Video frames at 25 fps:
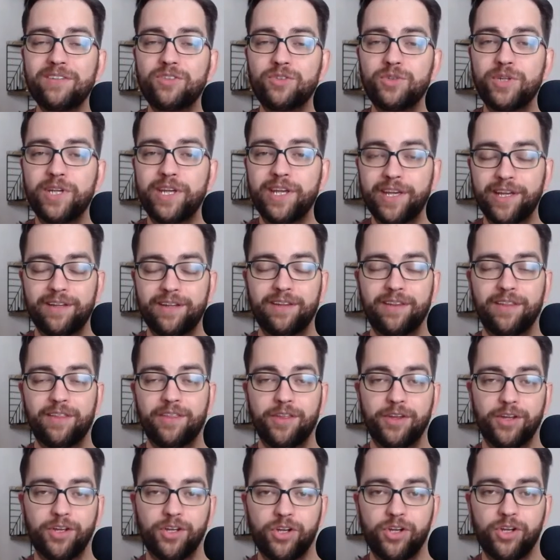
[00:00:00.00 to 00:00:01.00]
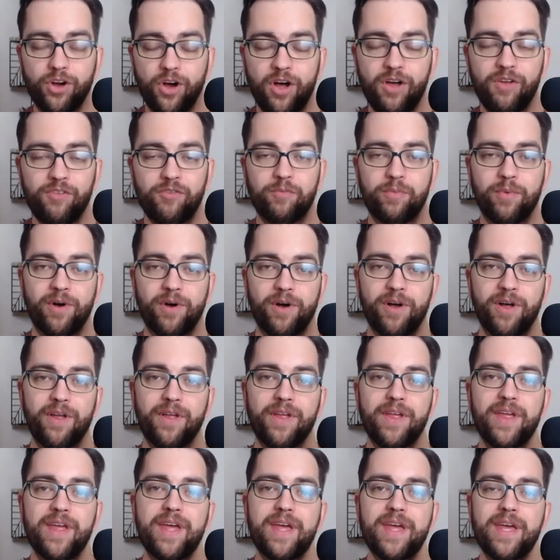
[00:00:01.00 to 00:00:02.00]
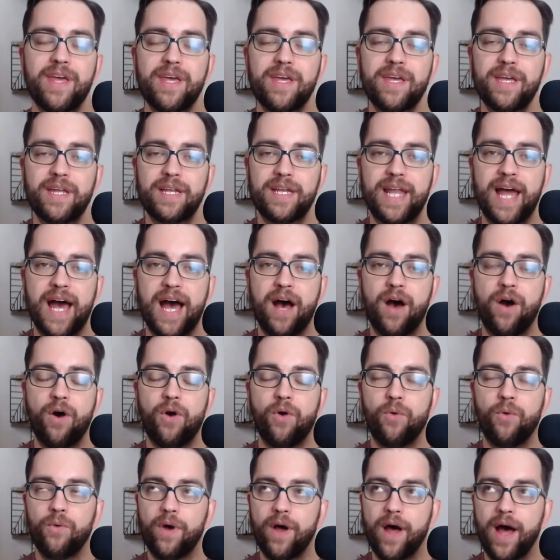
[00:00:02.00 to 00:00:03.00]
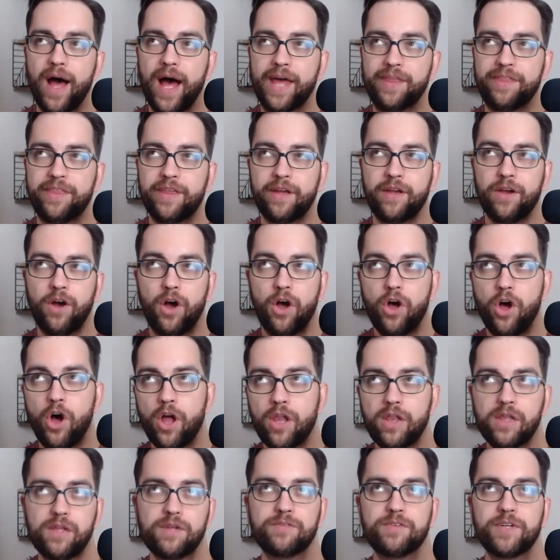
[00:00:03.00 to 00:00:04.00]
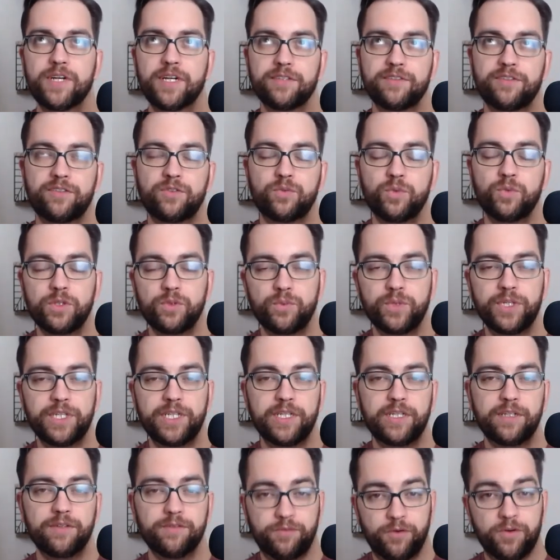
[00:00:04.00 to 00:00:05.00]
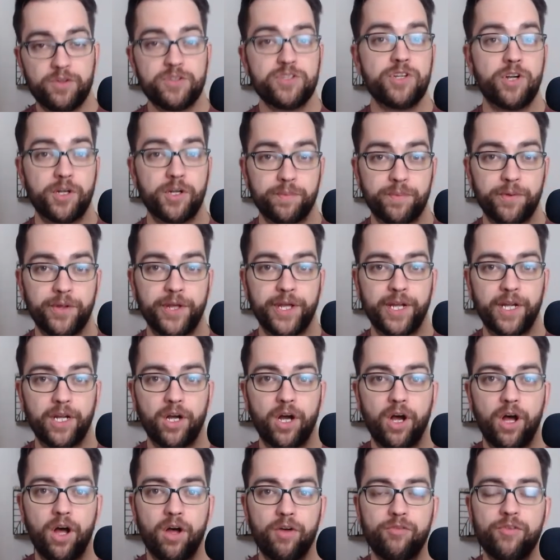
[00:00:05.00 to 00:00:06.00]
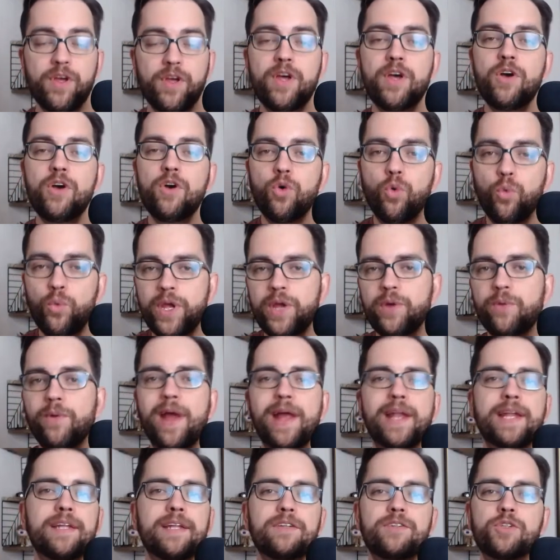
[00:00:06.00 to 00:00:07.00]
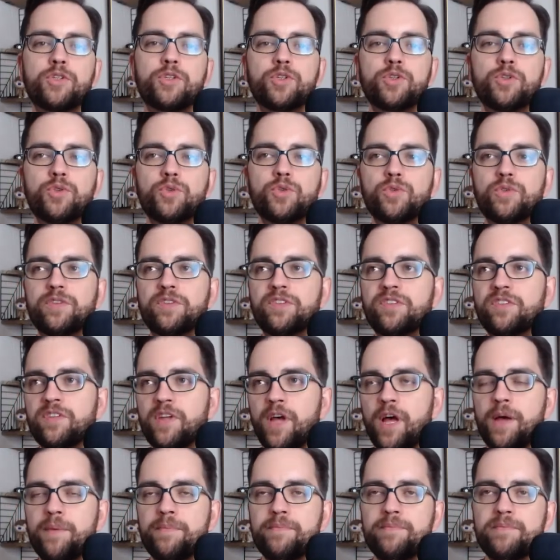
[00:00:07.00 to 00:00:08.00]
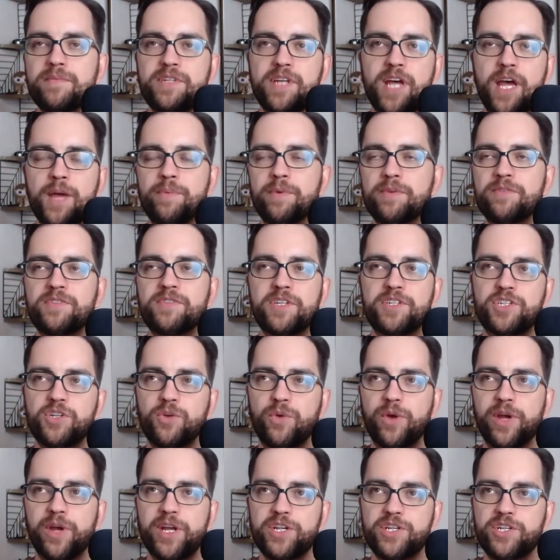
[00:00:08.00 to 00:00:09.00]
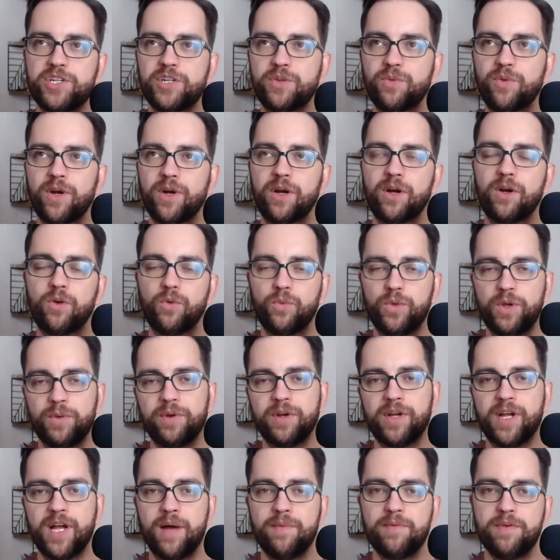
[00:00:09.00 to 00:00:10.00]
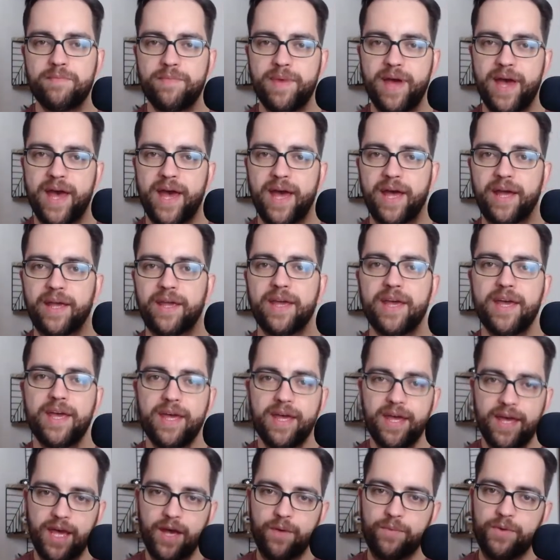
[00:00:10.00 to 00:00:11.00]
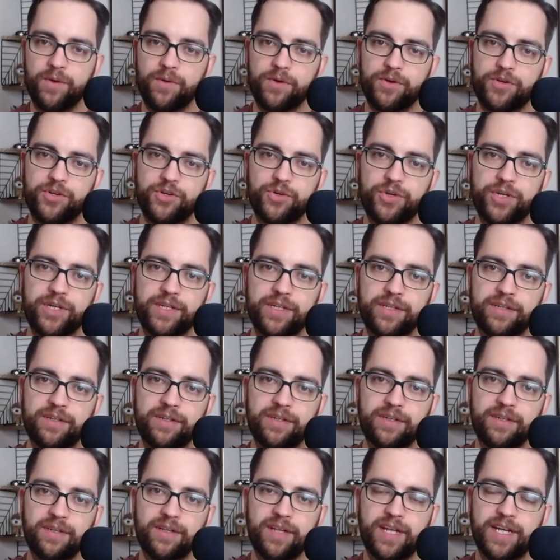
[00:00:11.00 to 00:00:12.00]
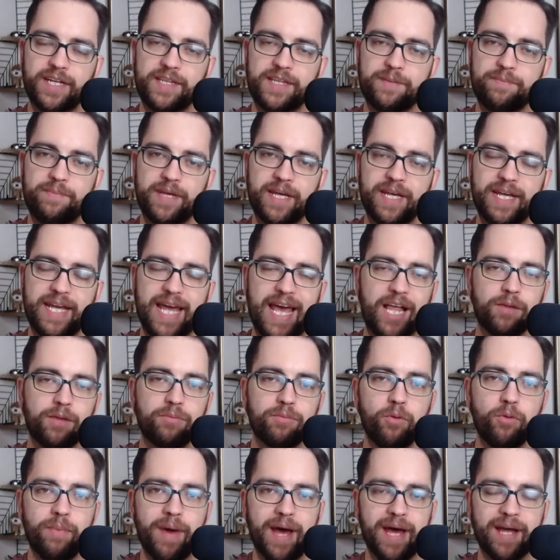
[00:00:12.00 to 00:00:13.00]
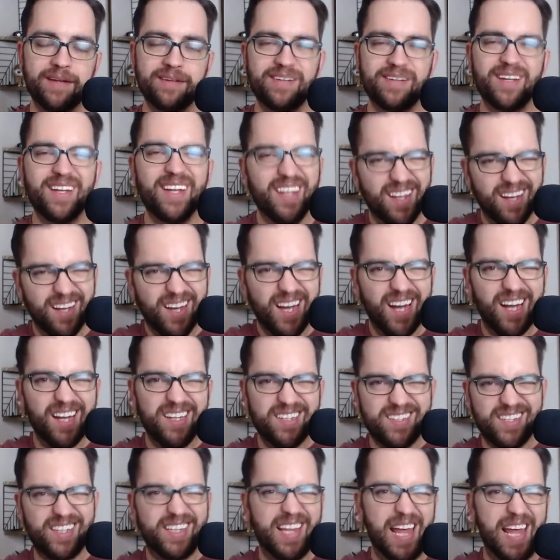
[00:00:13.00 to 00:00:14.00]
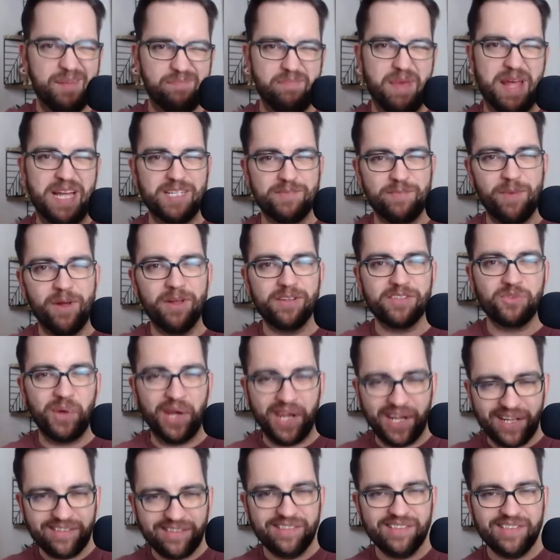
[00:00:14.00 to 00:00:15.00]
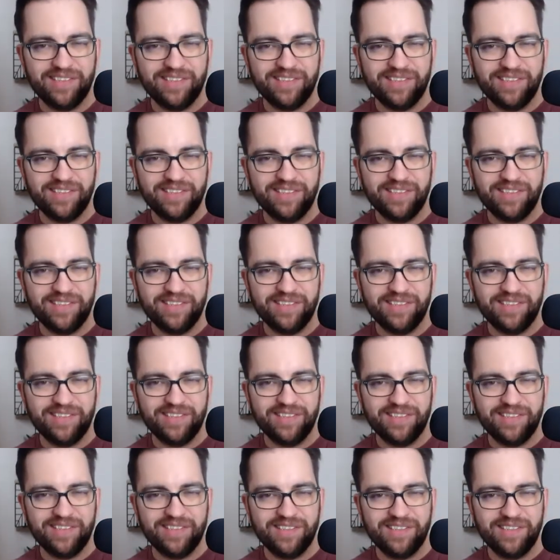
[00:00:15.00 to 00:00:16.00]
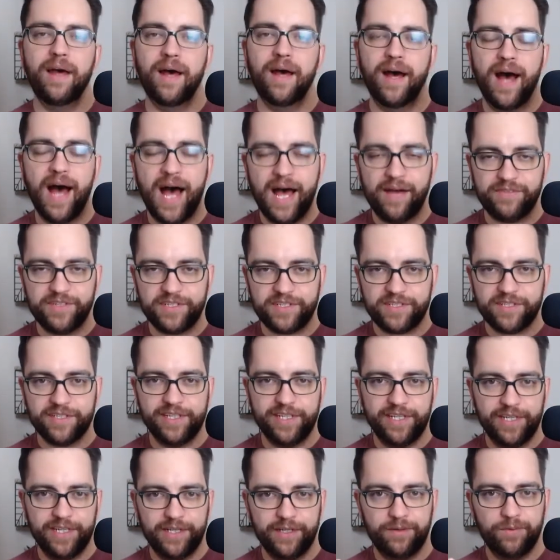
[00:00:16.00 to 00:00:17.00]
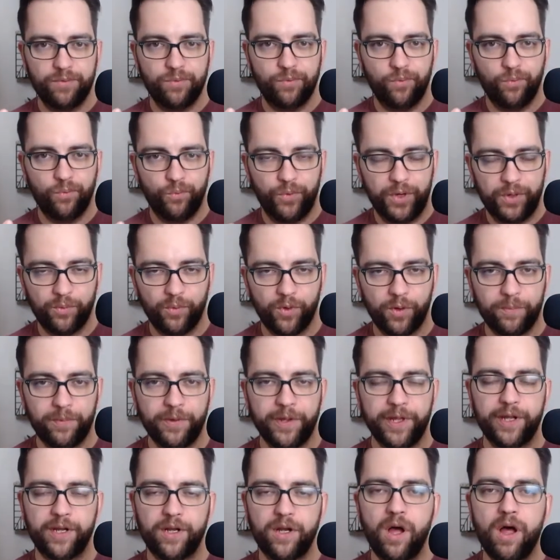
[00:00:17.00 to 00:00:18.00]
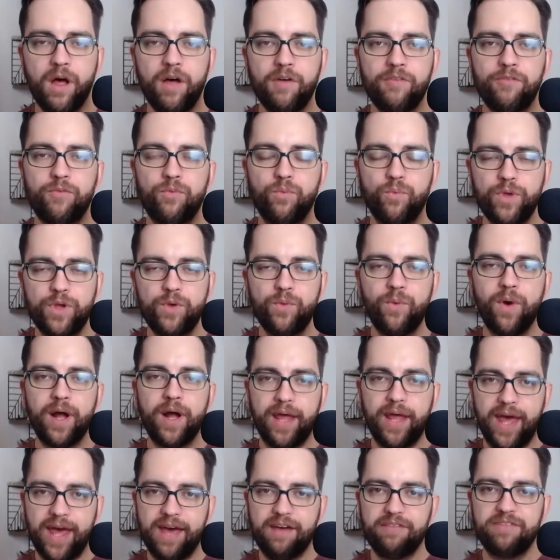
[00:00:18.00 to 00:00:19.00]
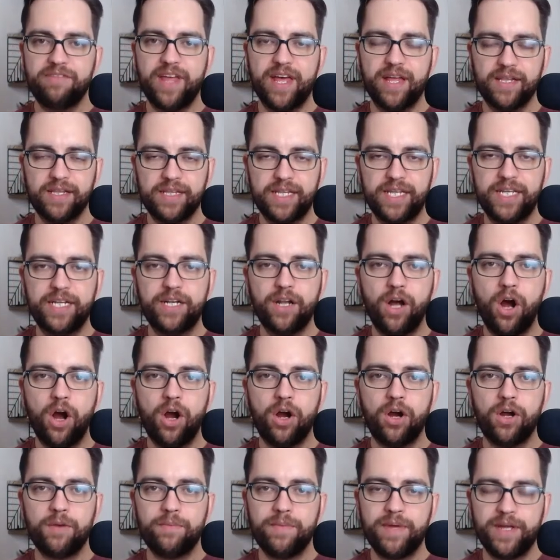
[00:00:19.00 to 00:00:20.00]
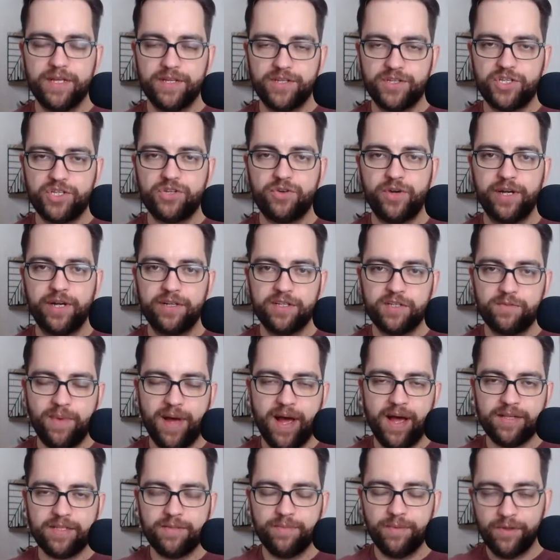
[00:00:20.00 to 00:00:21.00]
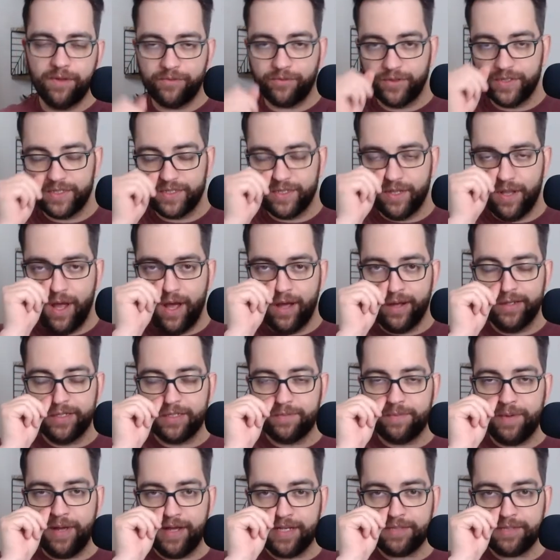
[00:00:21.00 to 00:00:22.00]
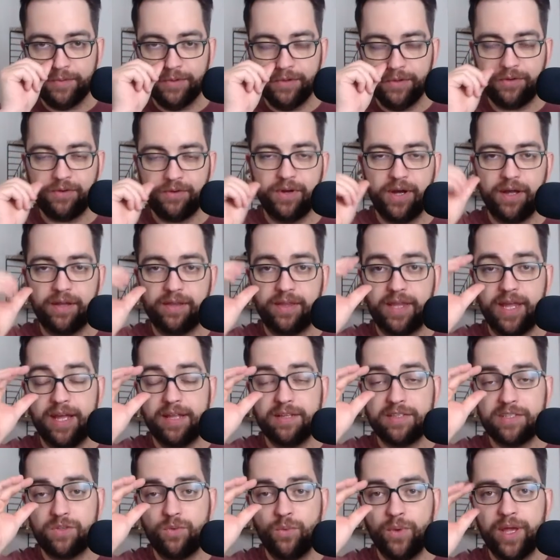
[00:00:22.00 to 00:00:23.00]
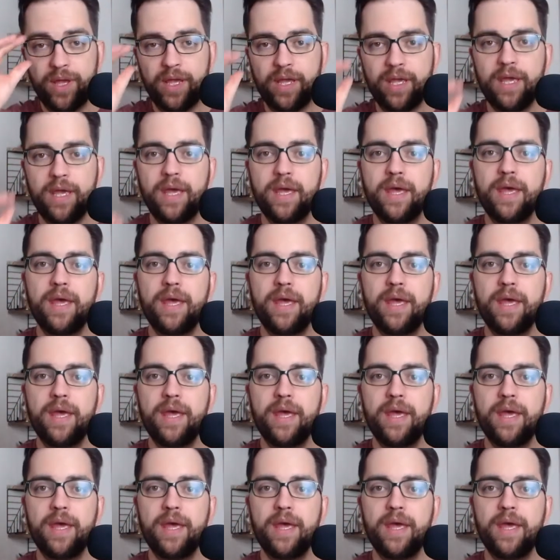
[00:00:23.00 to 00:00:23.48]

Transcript: to hit the golf ball. Now, I think all of us, when we first started playing golf, we ran into some type of situation where we were coming back and we were doing like the big elbow bend. It's like that baseball swing sneaking in. Obviously, when we're playing golf, we want to have that lead arm as straight as possible for as long as possible throughout that swing,